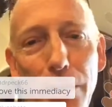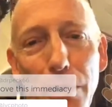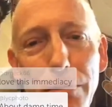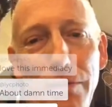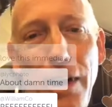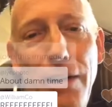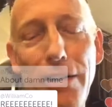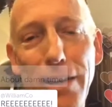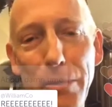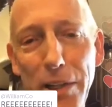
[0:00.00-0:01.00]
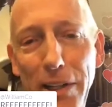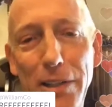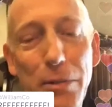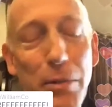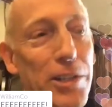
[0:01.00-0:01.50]
saying why James
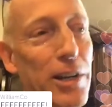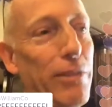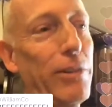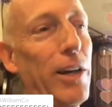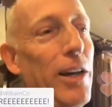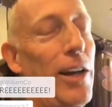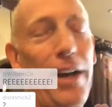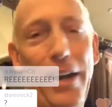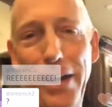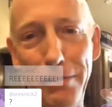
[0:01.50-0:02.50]
Comey might have been fired.